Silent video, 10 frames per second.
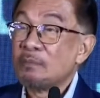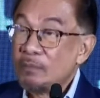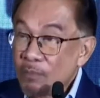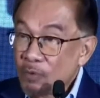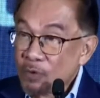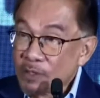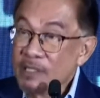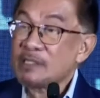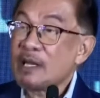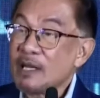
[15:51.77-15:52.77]
Because
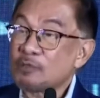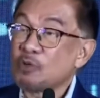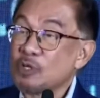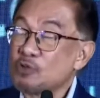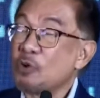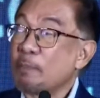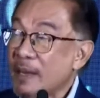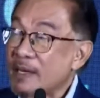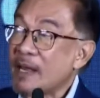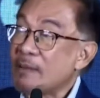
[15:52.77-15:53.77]
this relates to the issue of
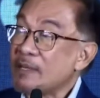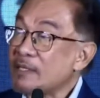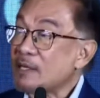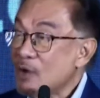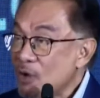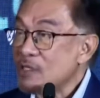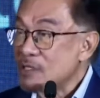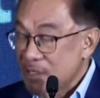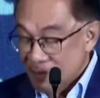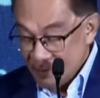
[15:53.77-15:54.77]
paradigm and
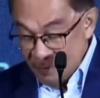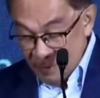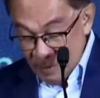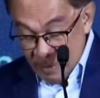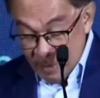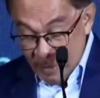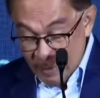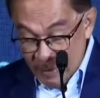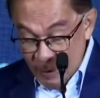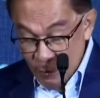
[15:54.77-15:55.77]
technology.
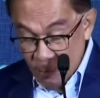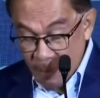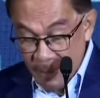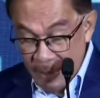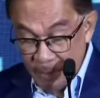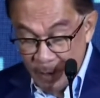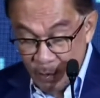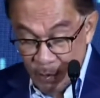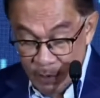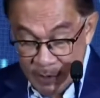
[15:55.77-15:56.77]
And the issue of paradigm and
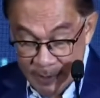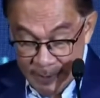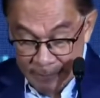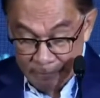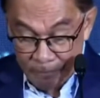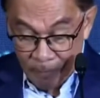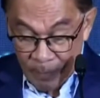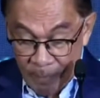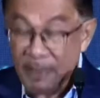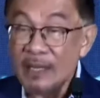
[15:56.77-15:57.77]
technology
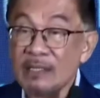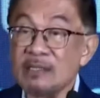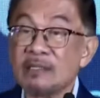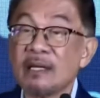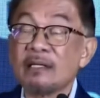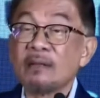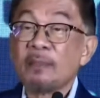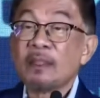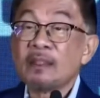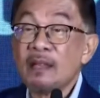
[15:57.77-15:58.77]
means that
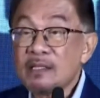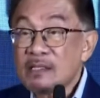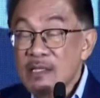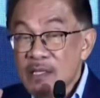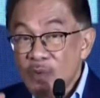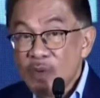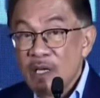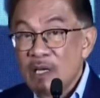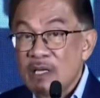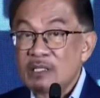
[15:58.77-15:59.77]
these new
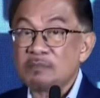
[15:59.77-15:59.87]
areas